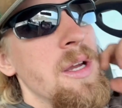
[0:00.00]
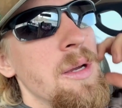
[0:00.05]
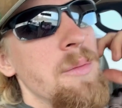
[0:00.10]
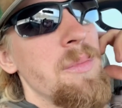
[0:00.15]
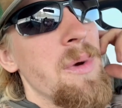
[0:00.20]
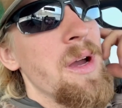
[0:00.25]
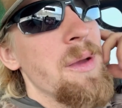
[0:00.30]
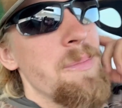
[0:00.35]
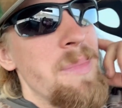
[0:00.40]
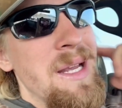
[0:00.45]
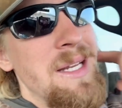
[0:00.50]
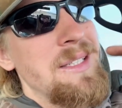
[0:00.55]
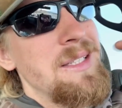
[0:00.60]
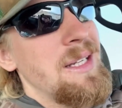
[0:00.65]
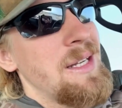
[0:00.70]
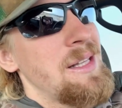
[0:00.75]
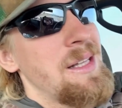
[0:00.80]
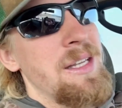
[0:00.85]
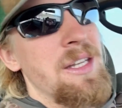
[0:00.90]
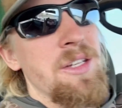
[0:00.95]
but
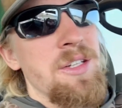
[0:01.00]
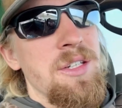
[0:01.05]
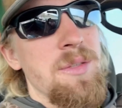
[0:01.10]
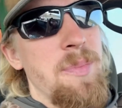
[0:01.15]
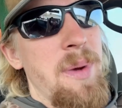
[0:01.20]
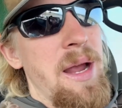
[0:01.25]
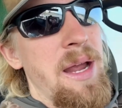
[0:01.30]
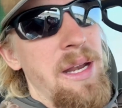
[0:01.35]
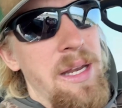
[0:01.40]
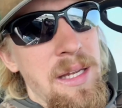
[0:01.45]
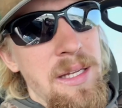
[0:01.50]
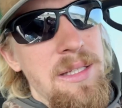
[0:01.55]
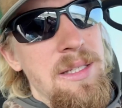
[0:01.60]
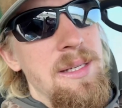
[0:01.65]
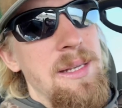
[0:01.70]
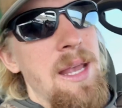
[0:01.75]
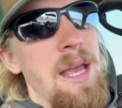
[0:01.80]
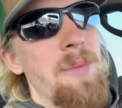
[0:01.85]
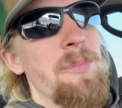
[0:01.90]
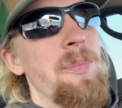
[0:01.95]
basically you just buy an
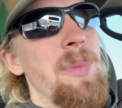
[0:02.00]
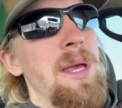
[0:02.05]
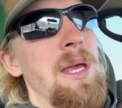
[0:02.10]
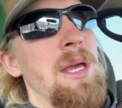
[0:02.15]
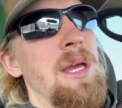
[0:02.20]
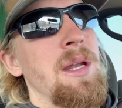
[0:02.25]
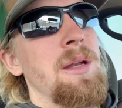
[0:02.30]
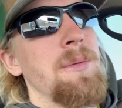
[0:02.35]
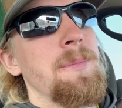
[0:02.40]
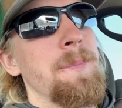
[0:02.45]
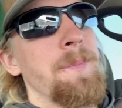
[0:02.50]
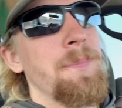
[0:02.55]
ECM pin,